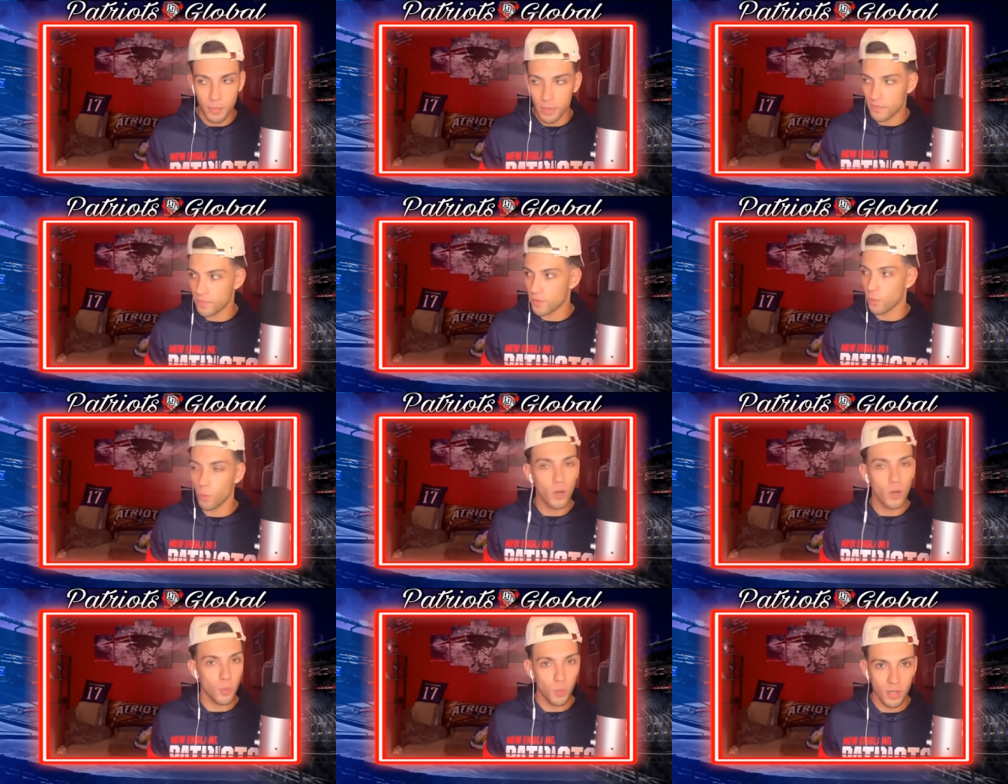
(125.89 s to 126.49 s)
And if you're
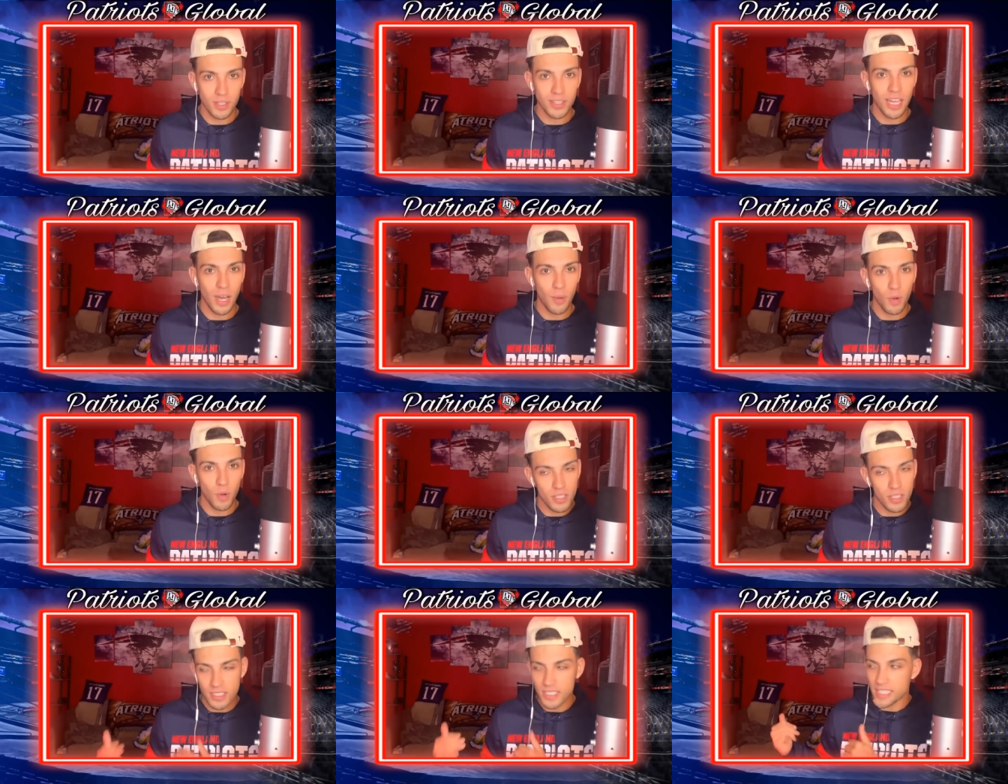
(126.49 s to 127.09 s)
wondering what that
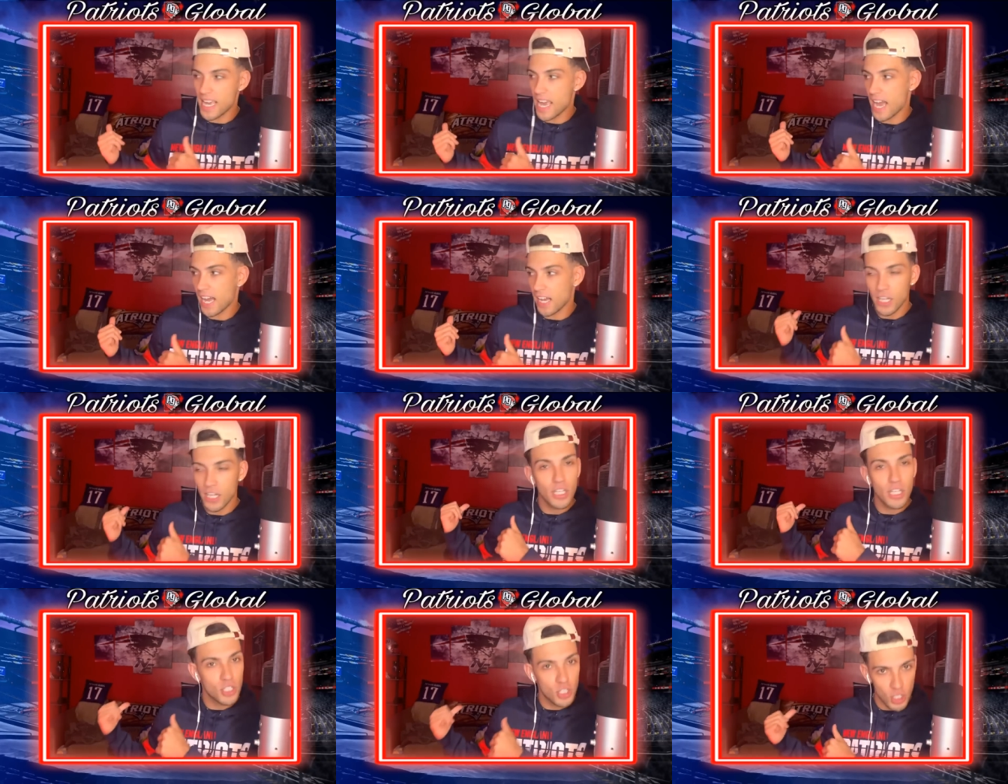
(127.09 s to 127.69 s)
was, yeah,
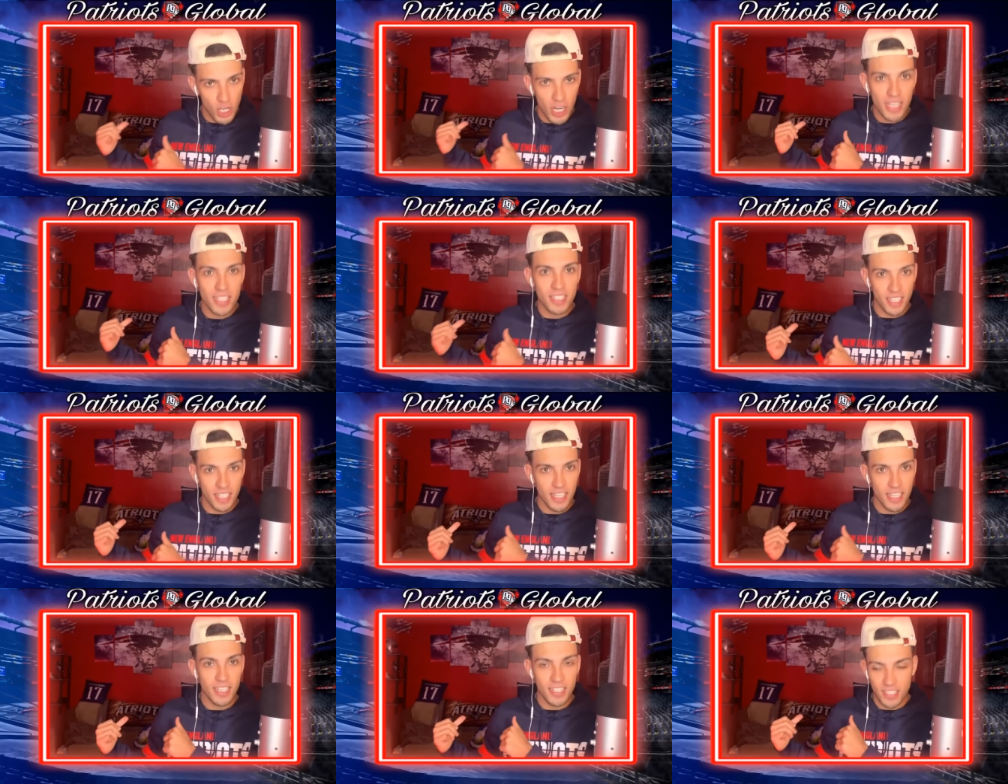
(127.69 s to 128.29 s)
Chase
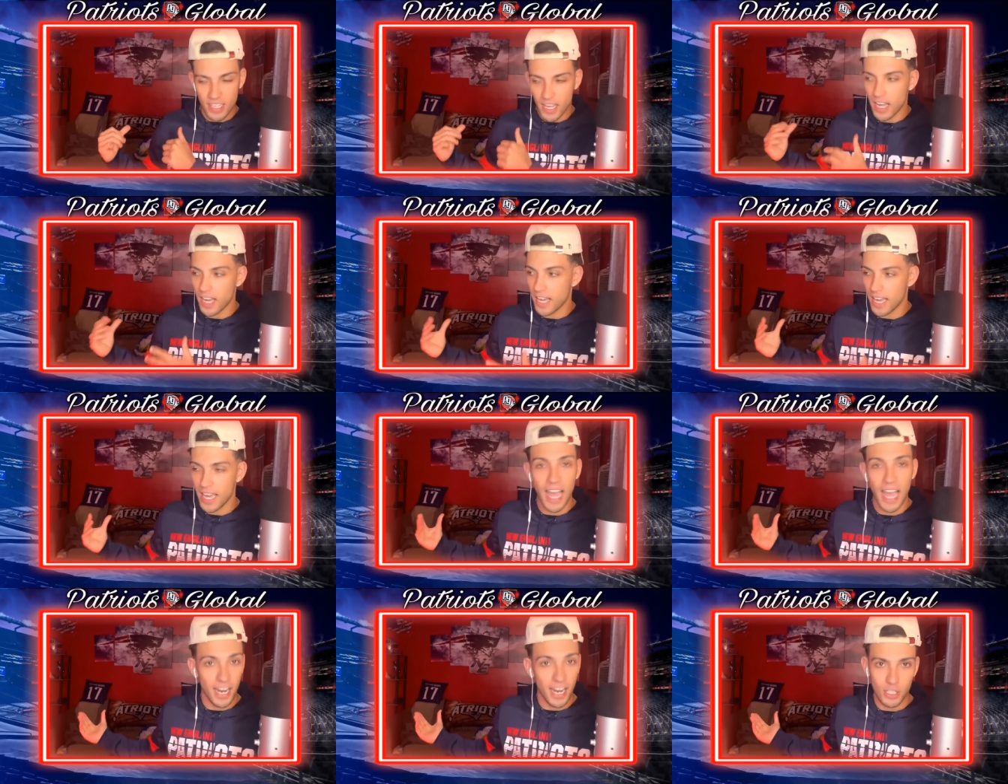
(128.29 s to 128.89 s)
is uh,
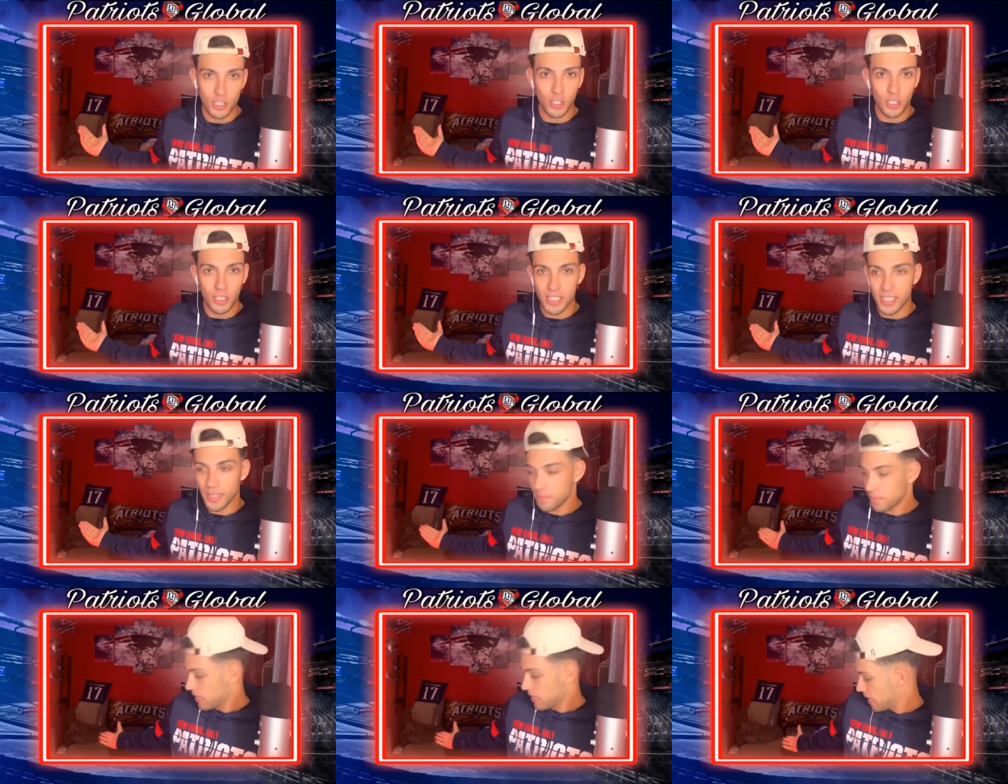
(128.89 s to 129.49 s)

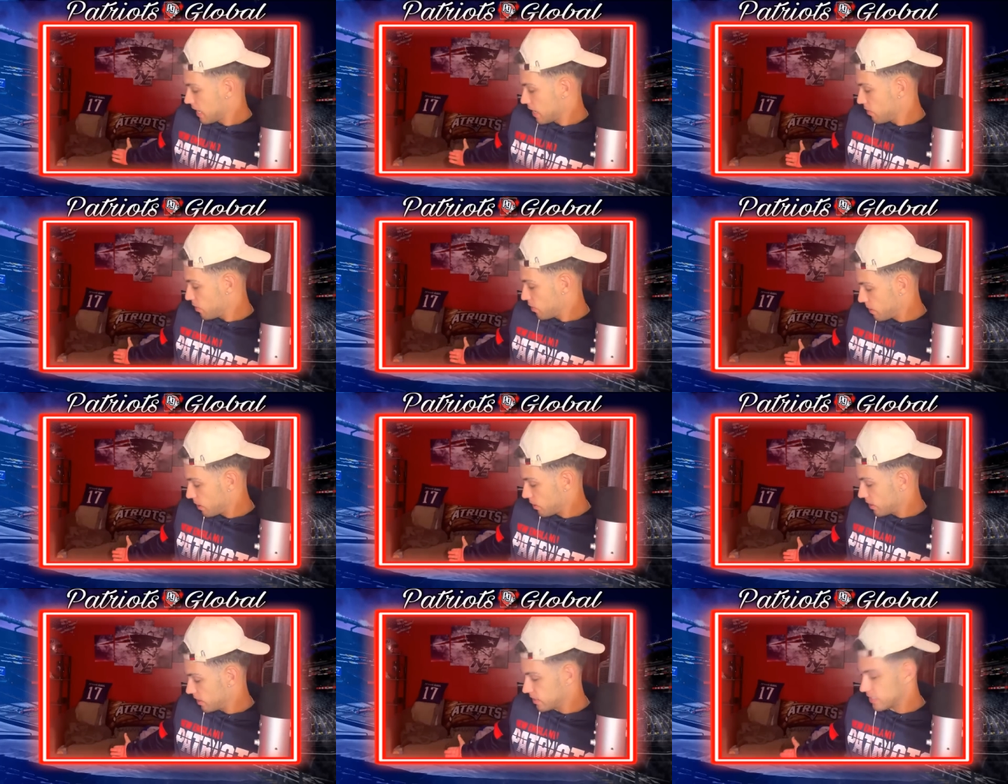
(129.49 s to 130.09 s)
actually in the
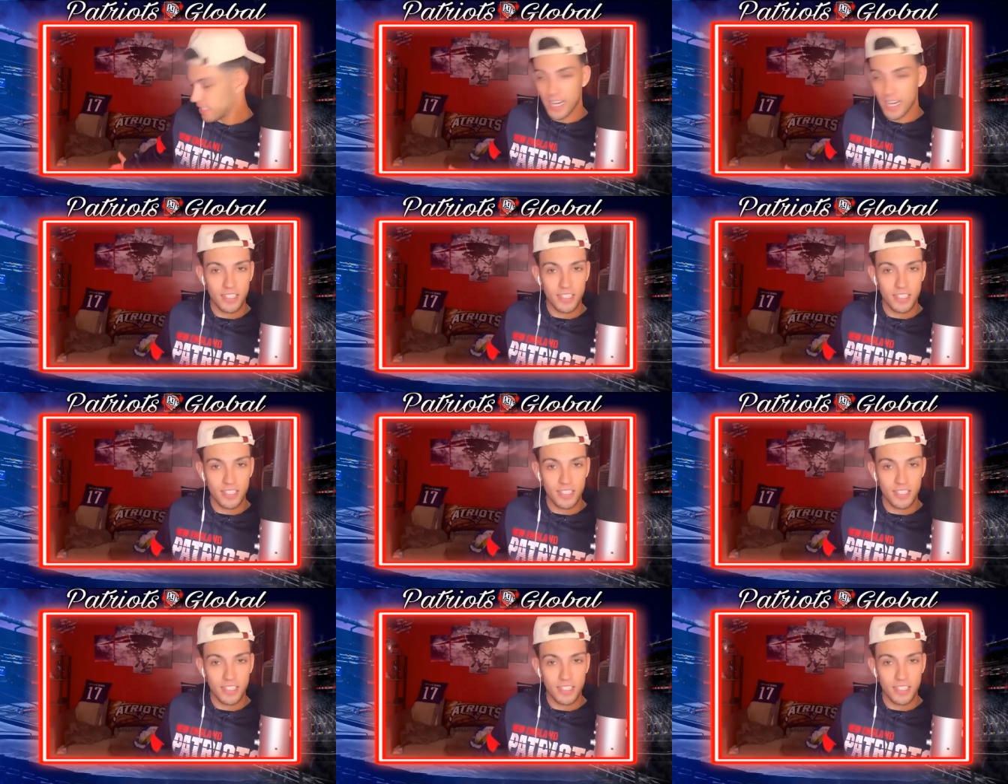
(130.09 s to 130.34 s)
building today.